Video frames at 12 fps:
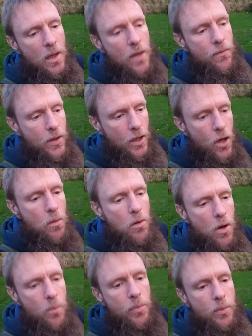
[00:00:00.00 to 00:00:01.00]
If they come
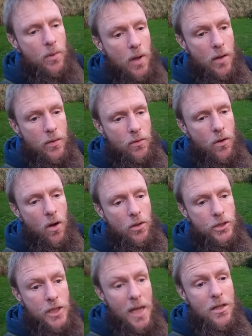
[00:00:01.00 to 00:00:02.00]
up and they've got a
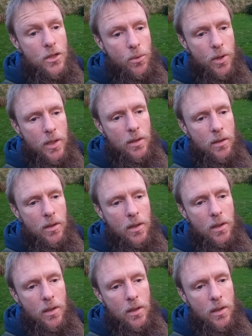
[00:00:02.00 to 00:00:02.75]
genuine